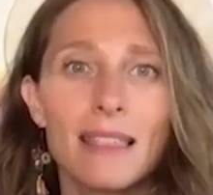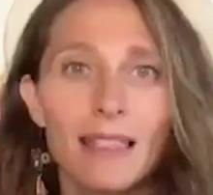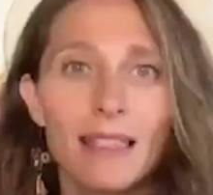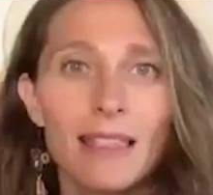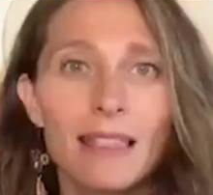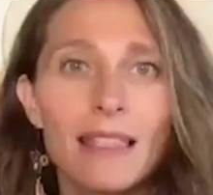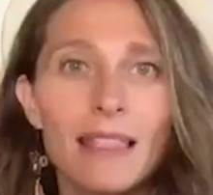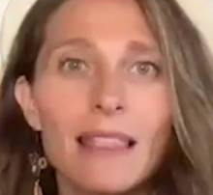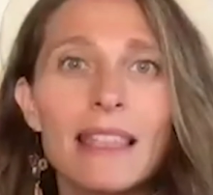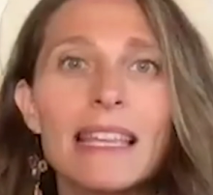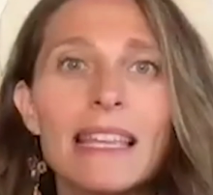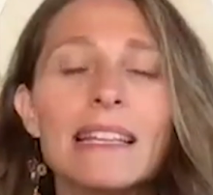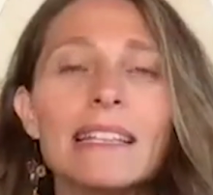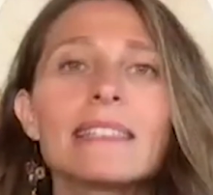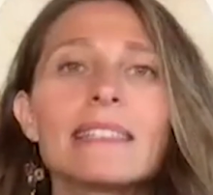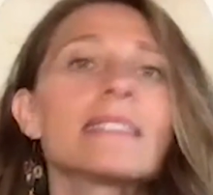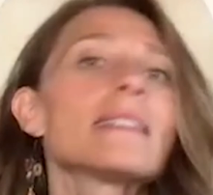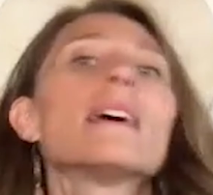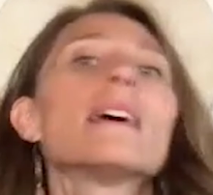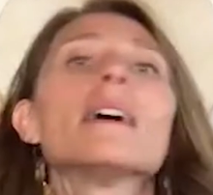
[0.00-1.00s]

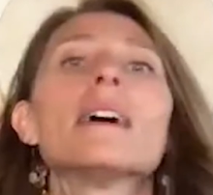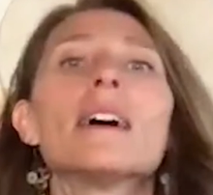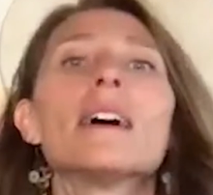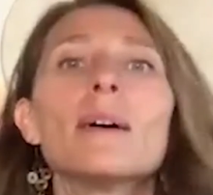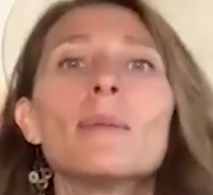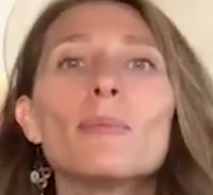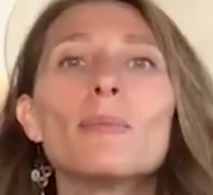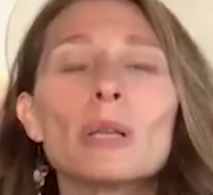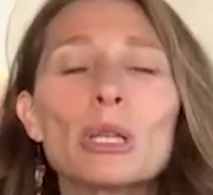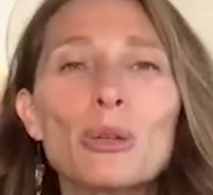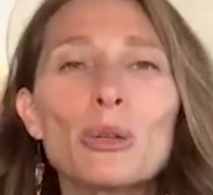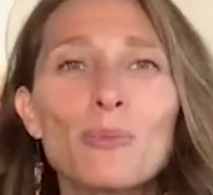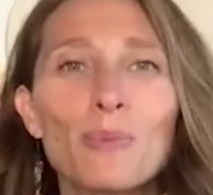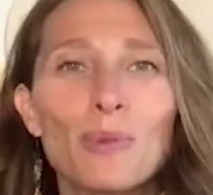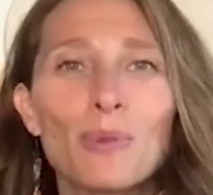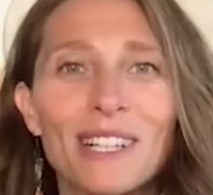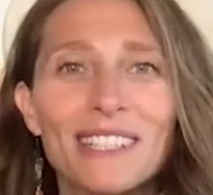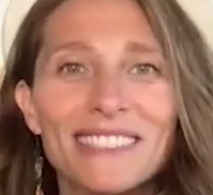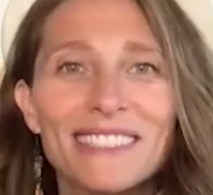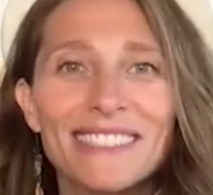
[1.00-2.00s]
these
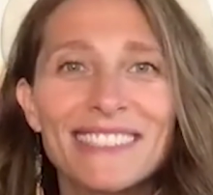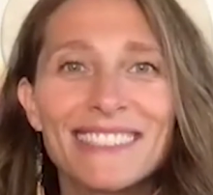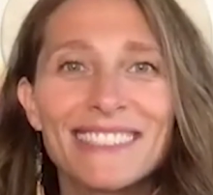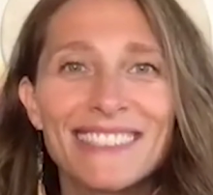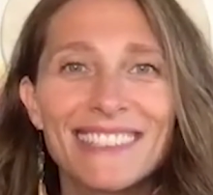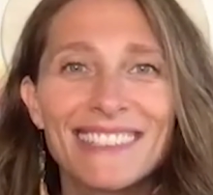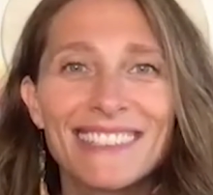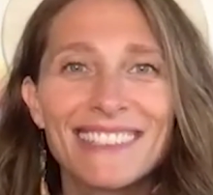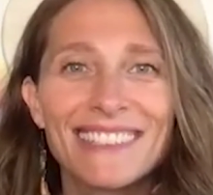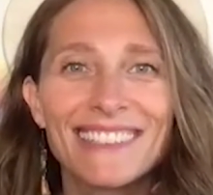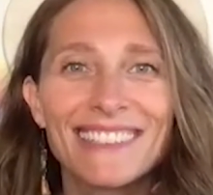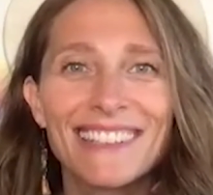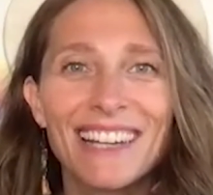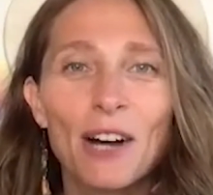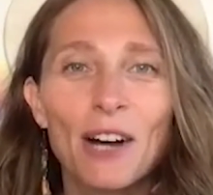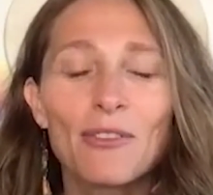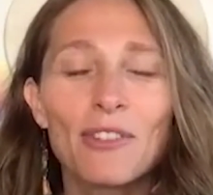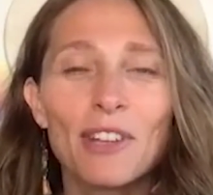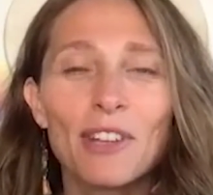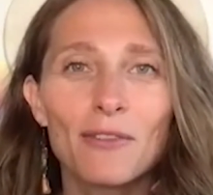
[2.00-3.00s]
blueprints
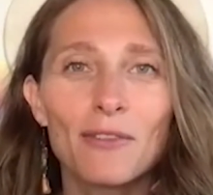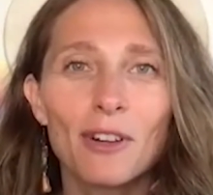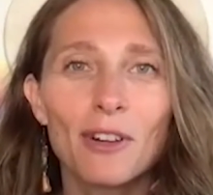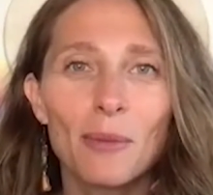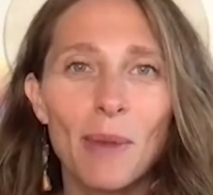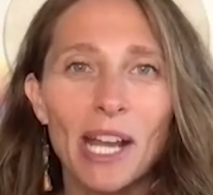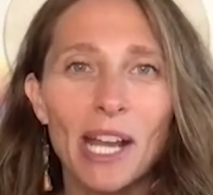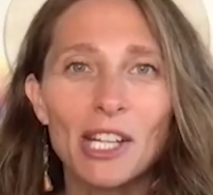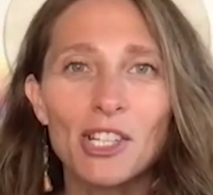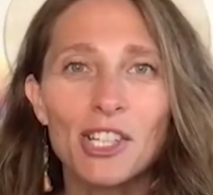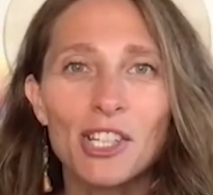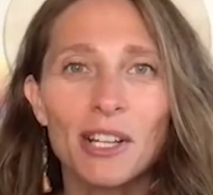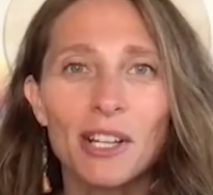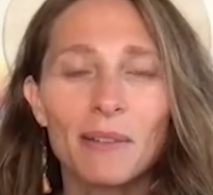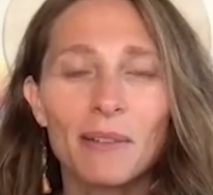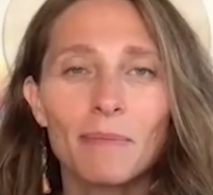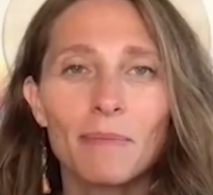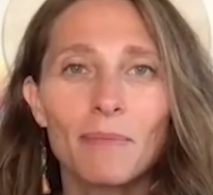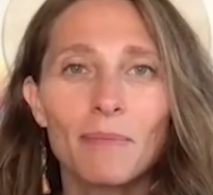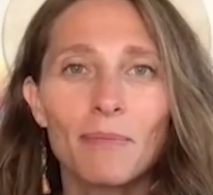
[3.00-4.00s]
of
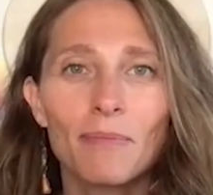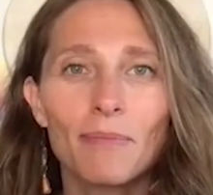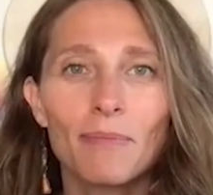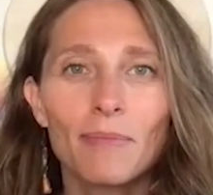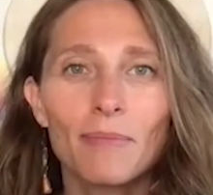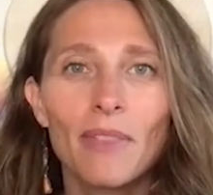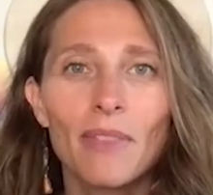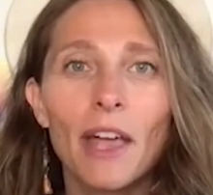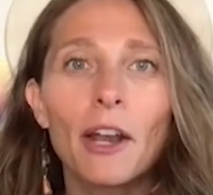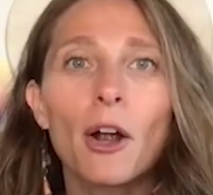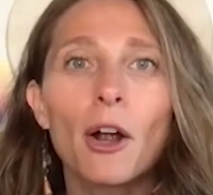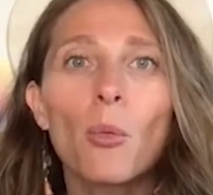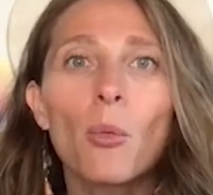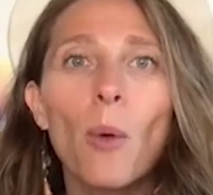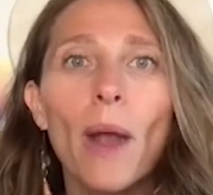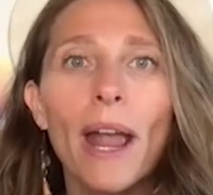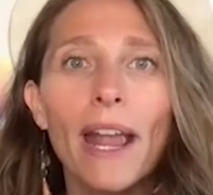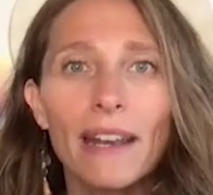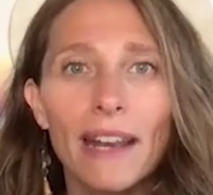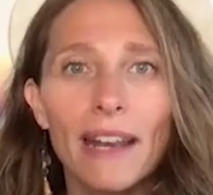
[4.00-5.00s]
information that are
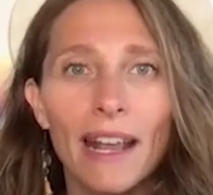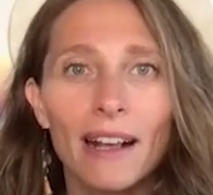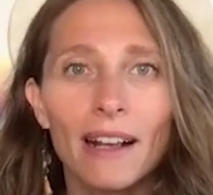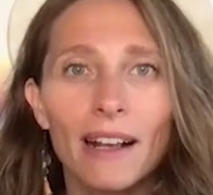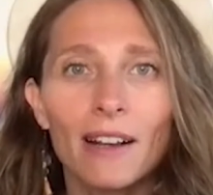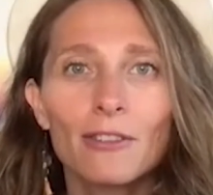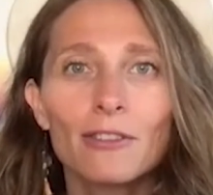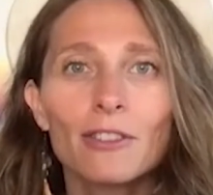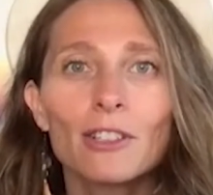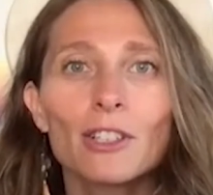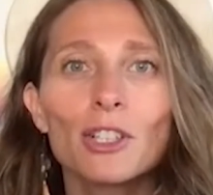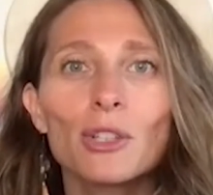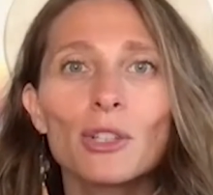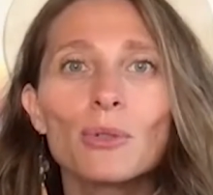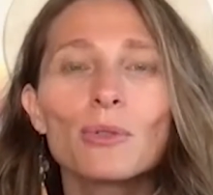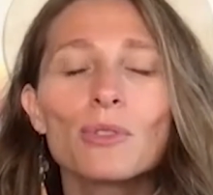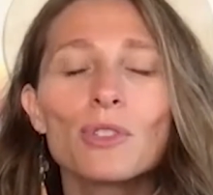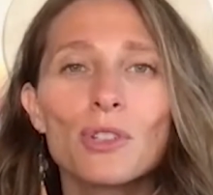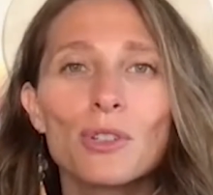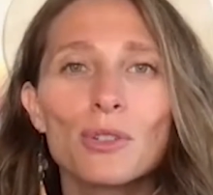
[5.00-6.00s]
waiting for
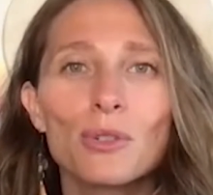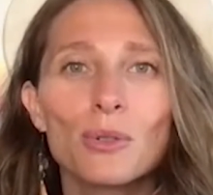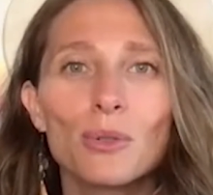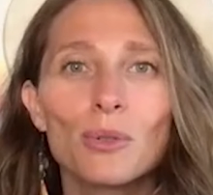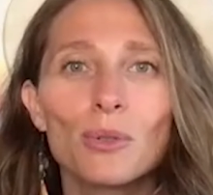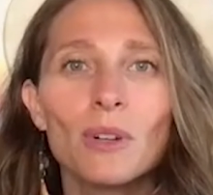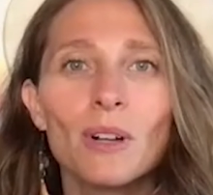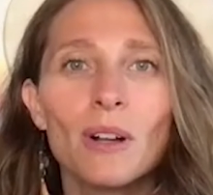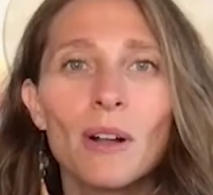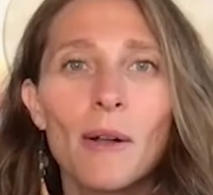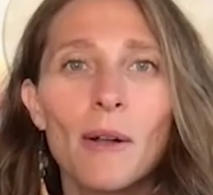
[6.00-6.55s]
you to